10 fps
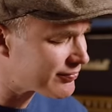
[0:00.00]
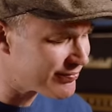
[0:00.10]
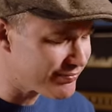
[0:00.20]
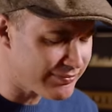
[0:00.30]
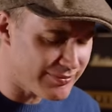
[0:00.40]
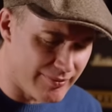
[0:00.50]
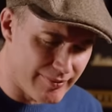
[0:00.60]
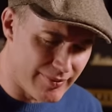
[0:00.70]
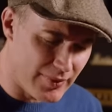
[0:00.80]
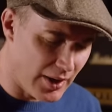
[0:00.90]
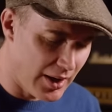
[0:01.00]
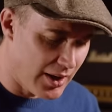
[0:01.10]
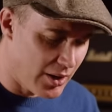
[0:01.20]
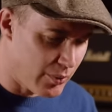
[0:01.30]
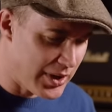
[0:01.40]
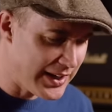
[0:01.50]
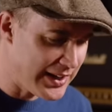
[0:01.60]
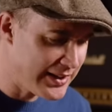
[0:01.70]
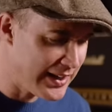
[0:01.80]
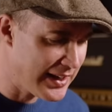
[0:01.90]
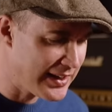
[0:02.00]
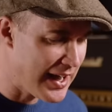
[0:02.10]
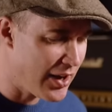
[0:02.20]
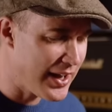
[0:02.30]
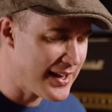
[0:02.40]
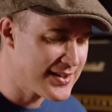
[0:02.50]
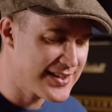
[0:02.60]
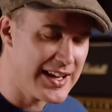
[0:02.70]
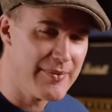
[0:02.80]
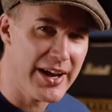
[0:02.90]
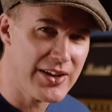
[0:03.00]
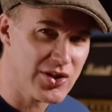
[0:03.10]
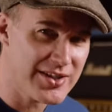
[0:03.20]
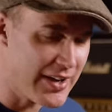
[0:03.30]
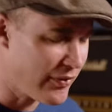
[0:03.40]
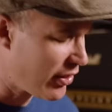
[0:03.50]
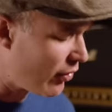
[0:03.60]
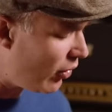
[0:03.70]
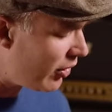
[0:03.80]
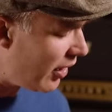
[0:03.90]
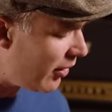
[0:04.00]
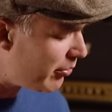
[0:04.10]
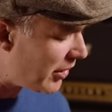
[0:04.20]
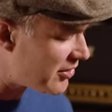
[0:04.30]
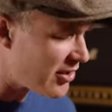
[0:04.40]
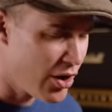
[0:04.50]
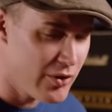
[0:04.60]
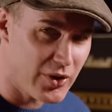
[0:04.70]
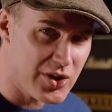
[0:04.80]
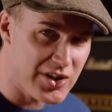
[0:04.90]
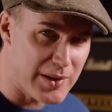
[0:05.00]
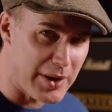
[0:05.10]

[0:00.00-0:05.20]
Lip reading: We need here now a C major 7th chord, but it's over a G